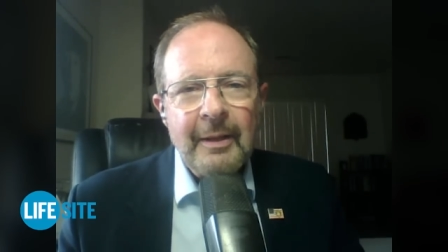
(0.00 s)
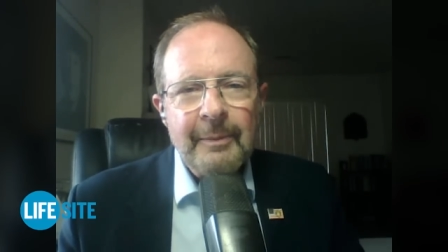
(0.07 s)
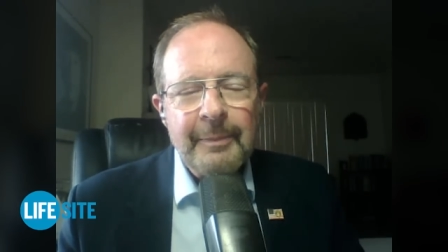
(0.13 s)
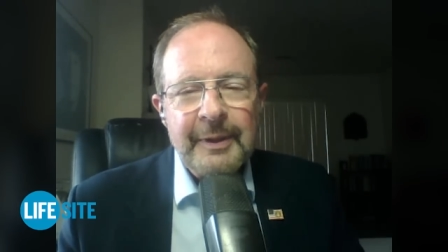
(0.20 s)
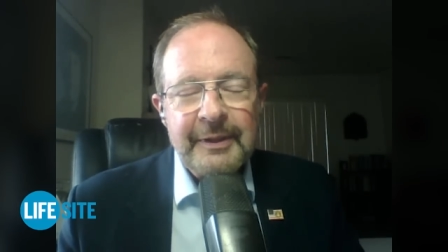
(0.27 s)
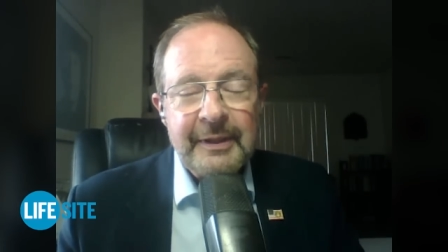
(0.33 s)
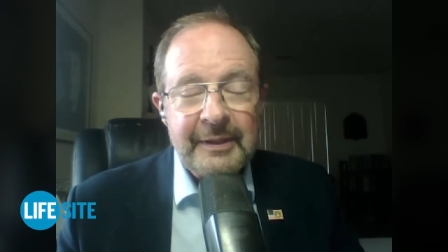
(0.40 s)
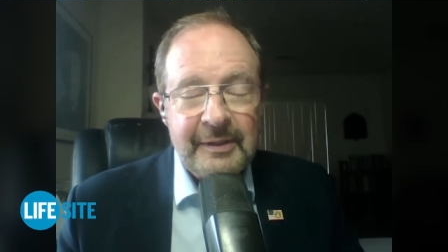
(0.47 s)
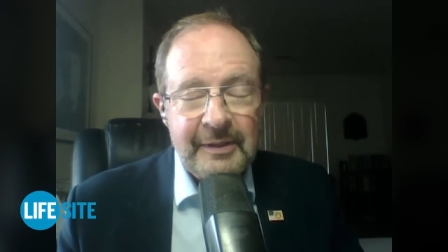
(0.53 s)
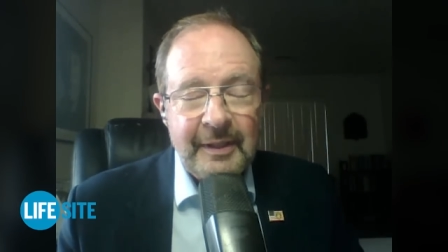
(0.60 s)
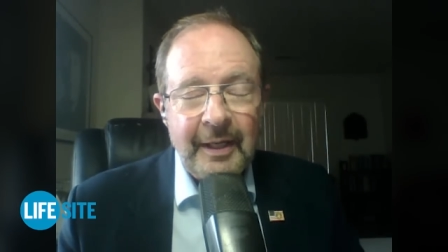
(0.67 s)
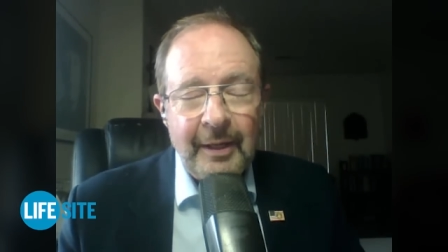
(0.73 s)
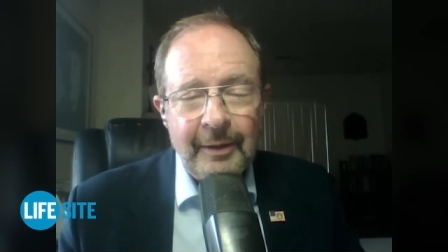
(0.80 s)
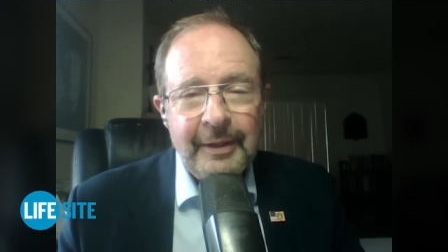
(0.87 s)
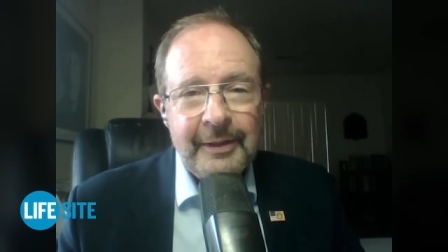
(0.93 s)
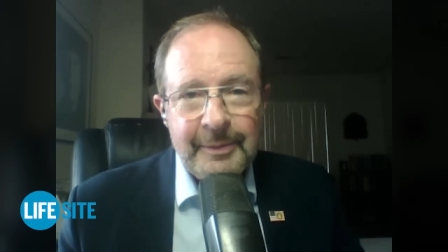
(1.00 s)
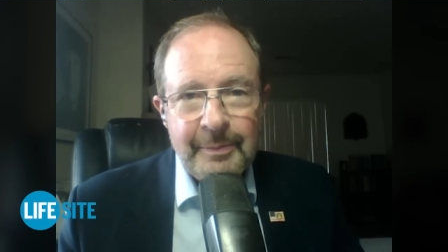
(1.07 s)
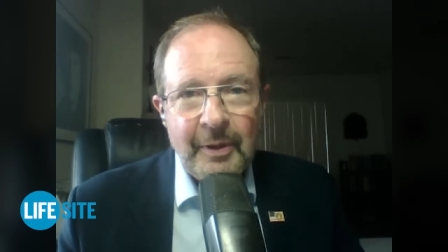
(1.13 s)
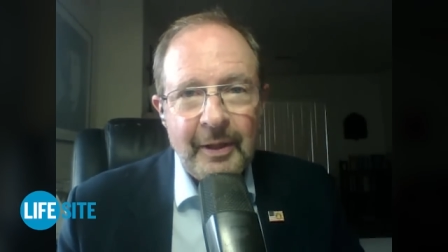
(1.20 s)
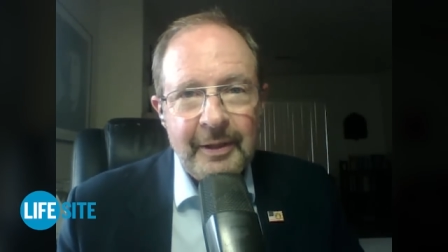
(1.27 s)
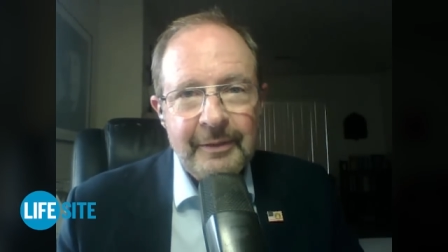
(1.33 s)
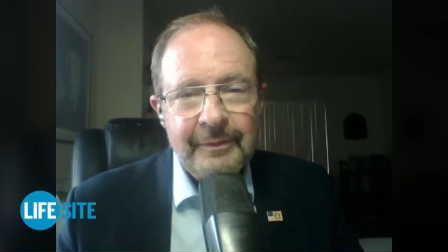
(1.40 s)
But the scariest
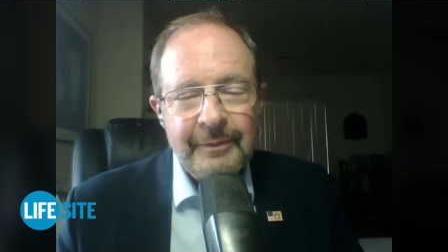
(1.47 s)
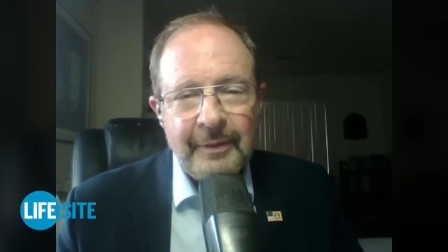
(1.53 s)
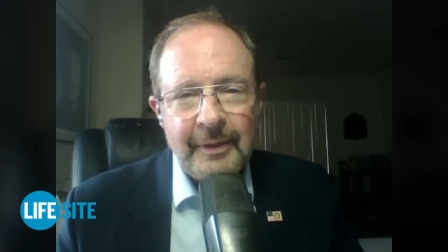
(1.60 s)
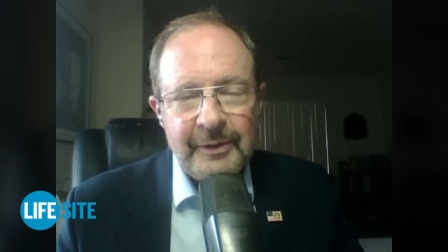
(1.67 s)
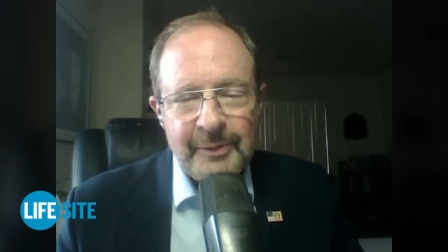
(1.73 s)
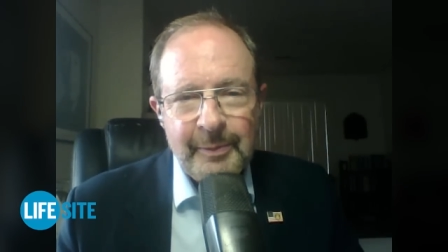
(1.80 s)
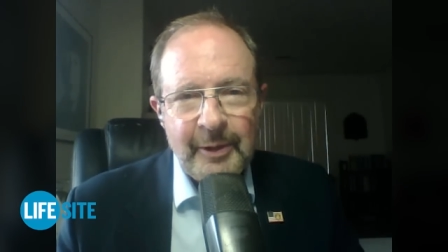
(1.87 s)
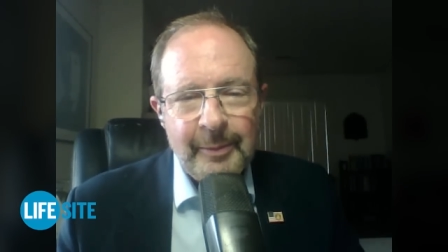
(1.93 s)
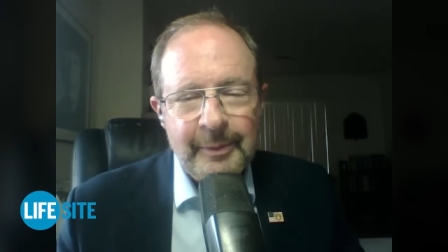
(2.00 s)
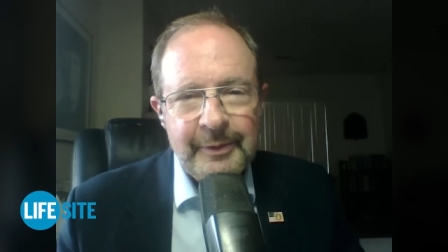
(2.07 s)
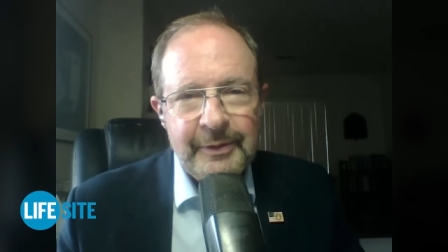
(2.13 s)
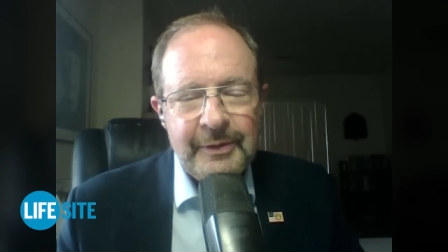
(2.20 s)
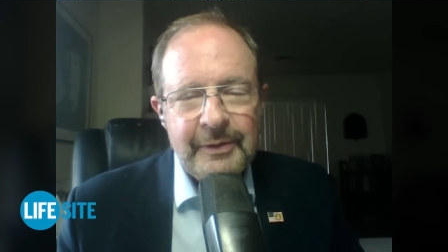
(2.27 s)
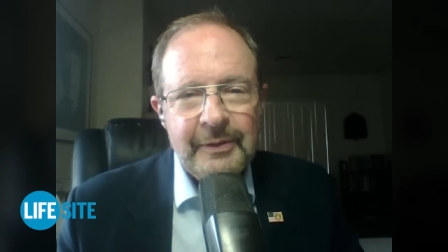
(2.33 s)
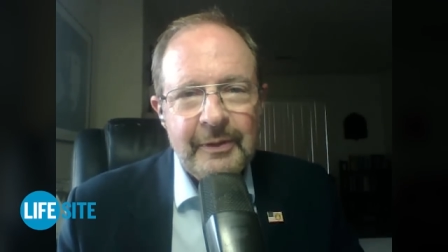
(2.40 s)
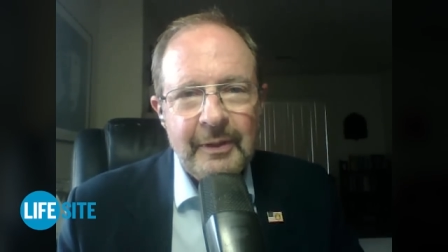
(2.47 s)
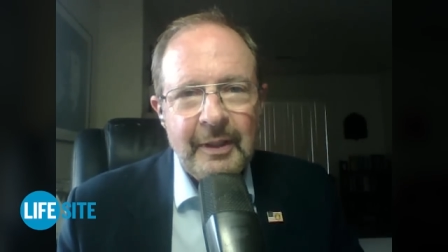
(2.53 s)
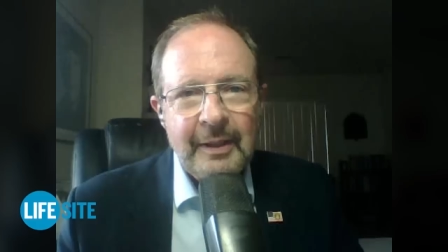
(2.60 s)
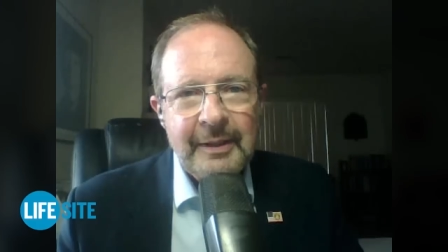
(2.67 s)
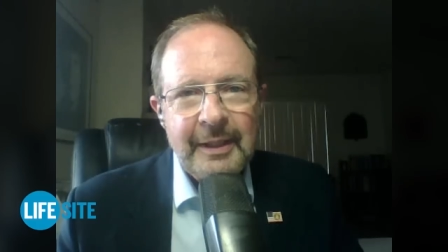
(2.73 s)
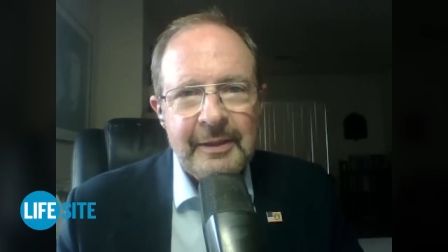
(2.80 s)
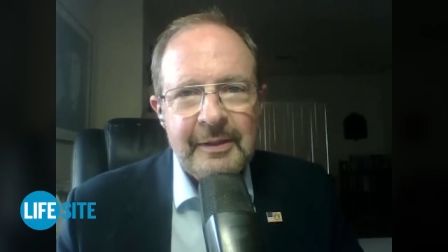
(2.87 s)
part of our experiments
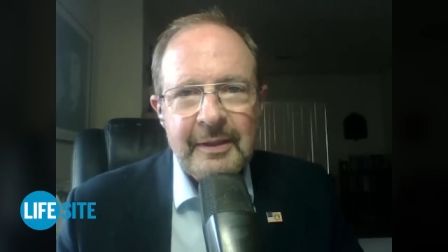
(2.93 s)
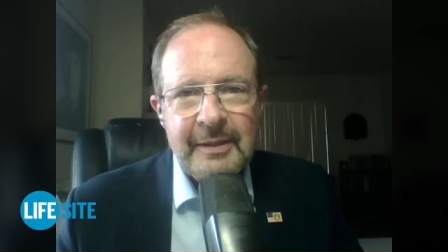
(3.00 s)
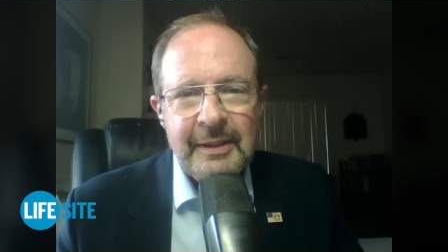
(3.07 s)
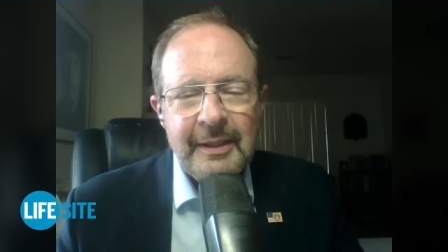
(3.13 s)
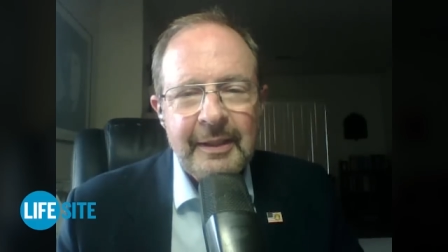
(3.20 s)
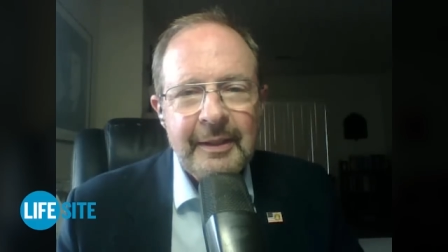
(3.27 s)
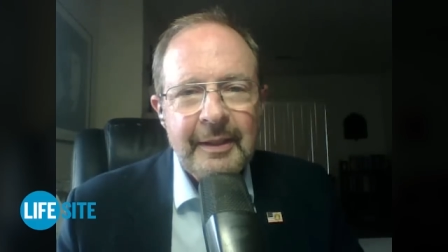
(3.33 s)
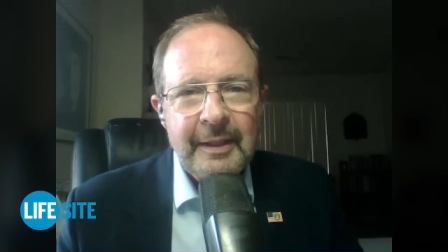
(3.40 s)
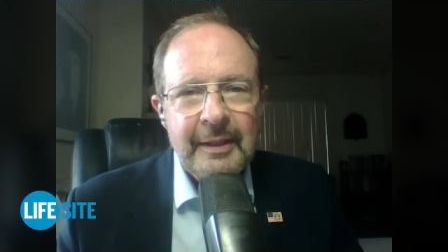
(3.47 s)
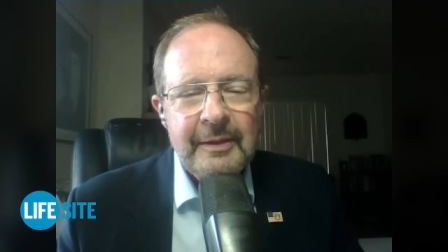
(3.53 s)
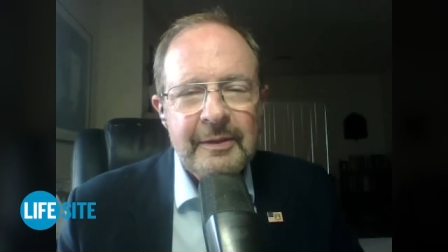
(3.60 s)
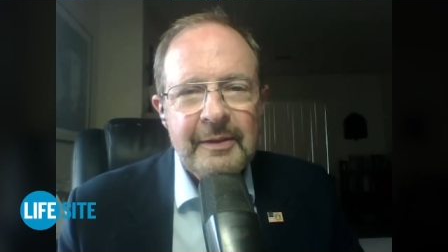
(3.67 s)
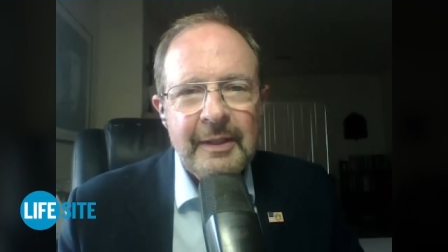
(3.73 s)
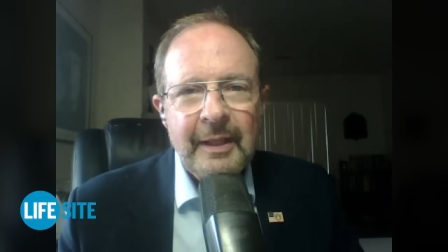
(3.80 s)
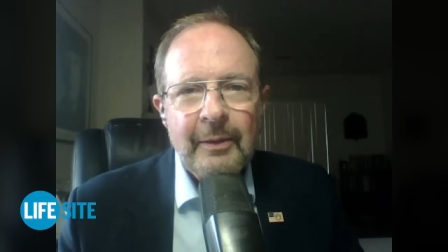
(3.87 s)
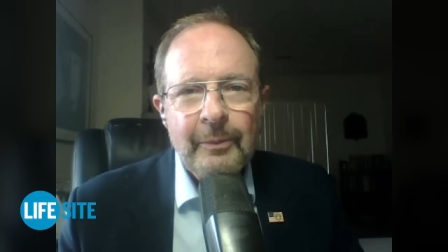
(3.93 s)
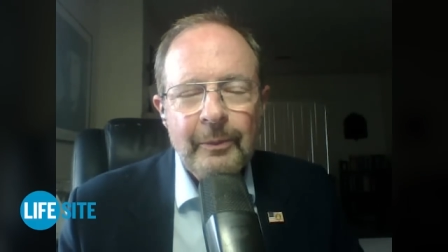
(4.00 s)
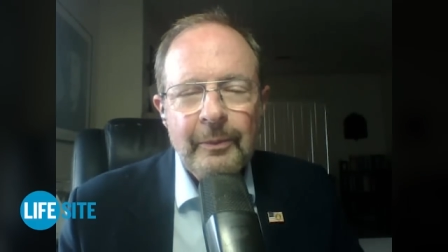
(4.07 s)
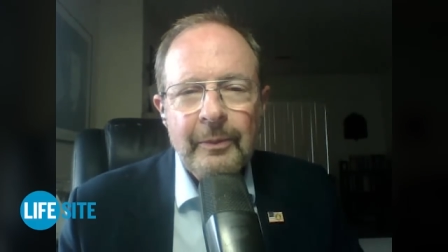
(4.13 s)
on SSE is that